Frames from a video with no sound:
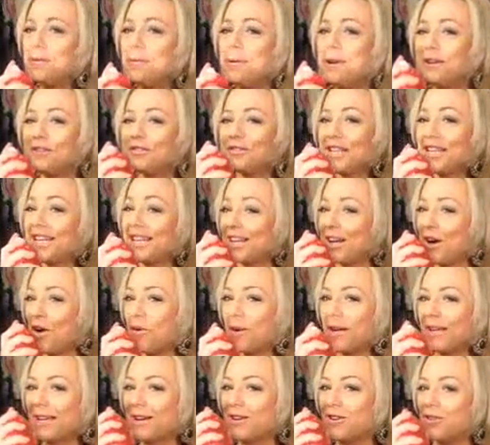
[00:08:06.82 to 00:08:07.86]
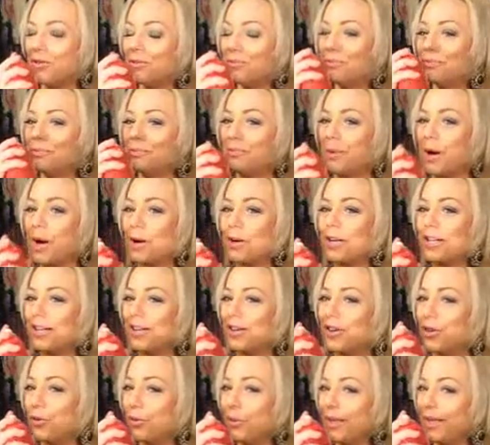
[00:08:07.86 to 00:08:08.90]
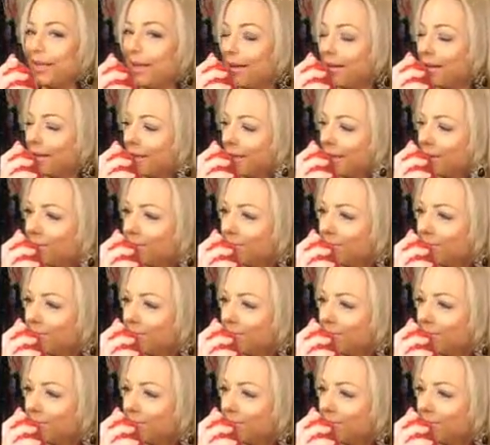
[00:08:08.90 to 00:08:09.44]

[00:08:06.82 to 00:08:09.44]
me of like going out partying on the weekend.